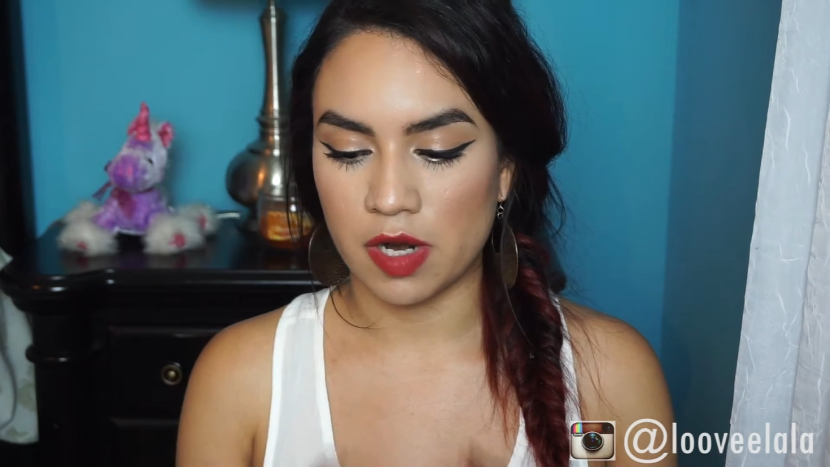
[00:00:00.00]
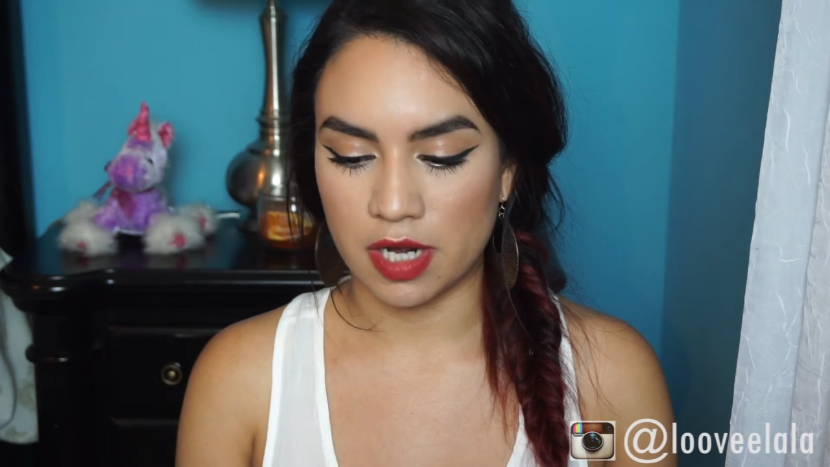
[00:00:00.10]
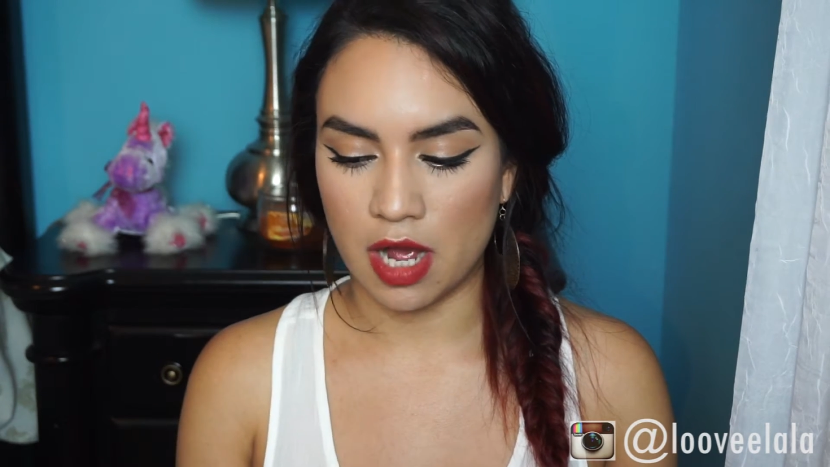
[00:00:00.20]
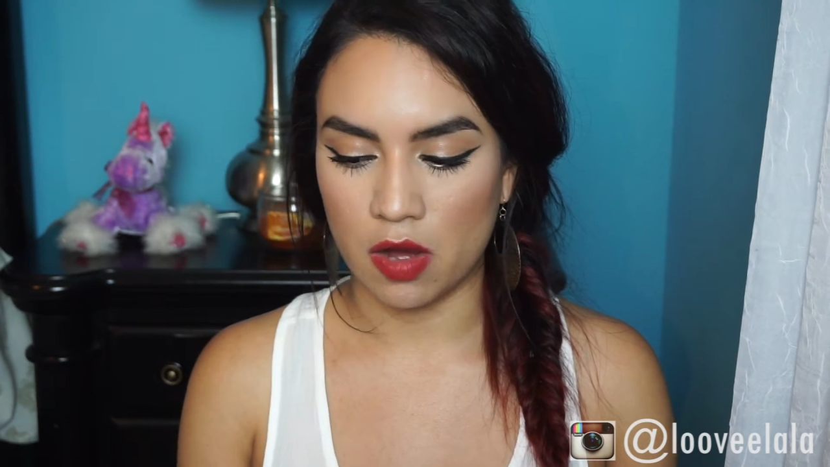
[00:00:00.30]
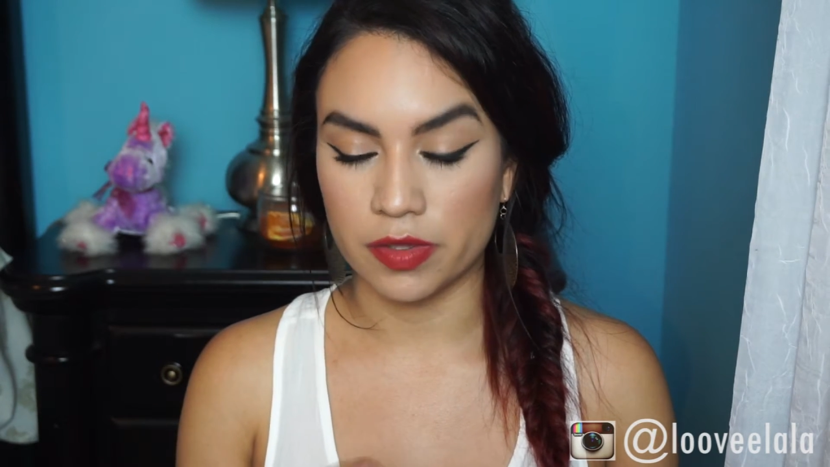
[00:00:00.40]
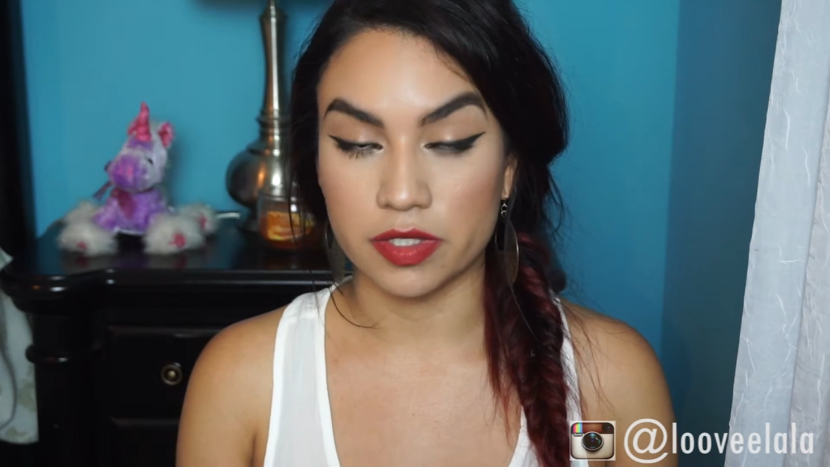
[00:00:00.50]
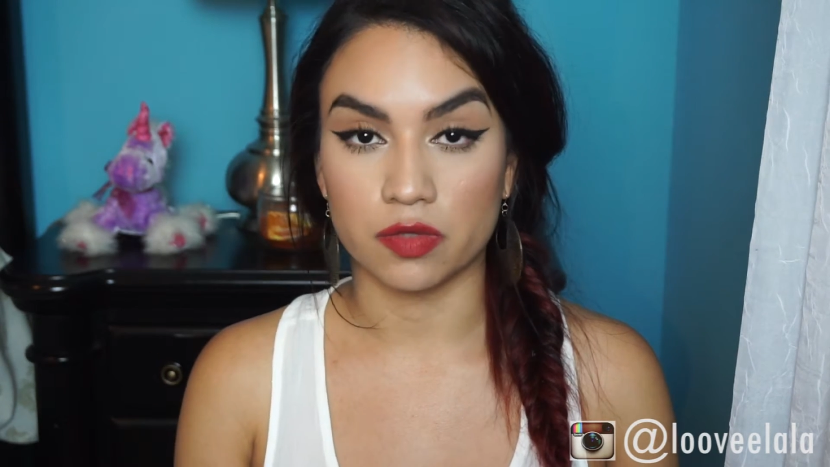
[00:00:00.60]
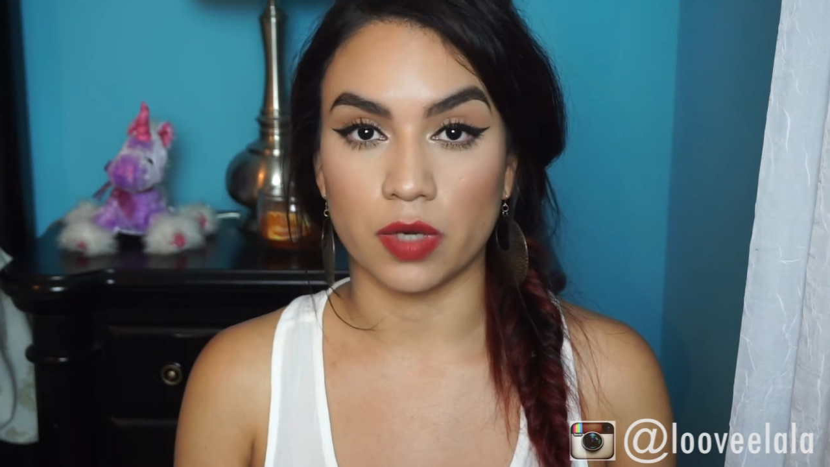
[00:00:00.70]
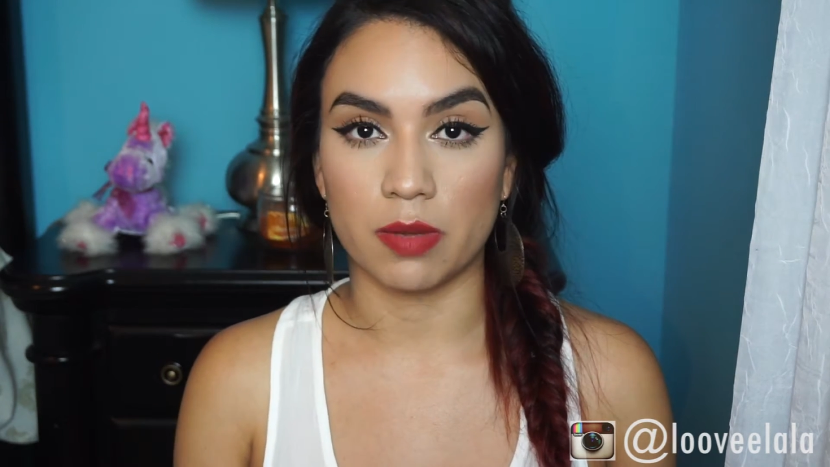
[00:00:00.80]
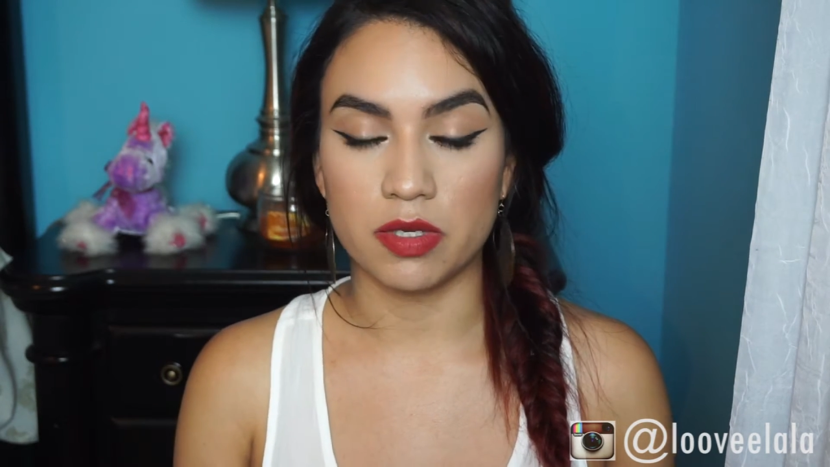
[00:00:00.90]
right now this
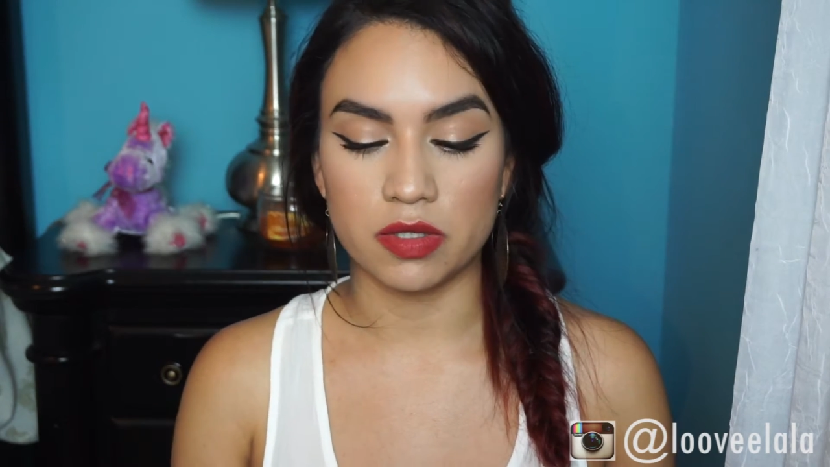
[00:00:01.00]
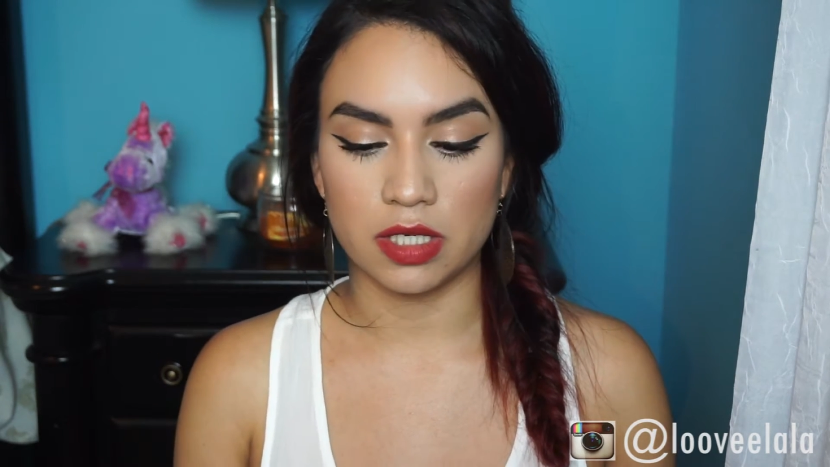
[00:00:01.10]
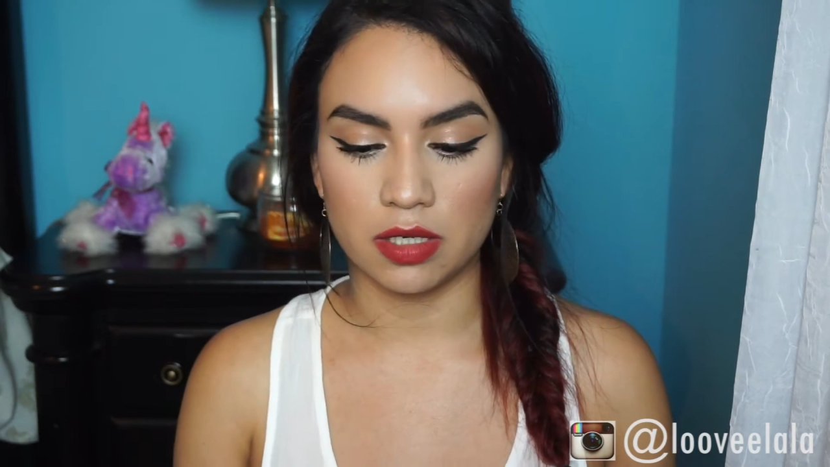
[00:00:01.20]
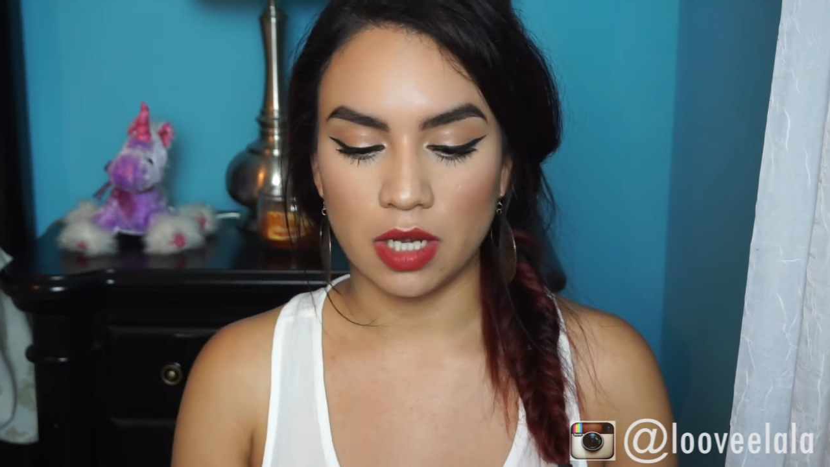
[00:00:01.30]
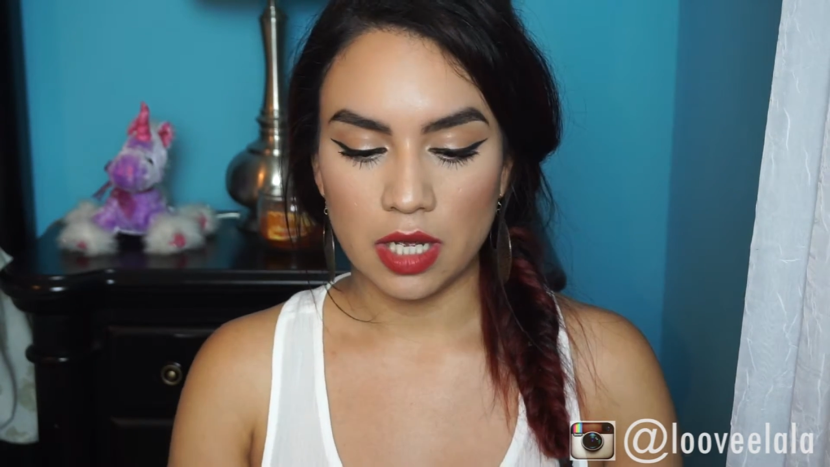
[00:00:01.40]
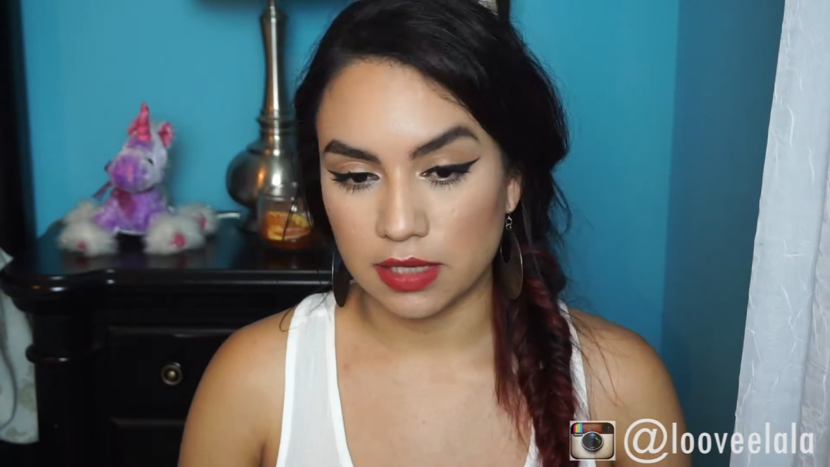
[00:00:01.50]
is what I'm using.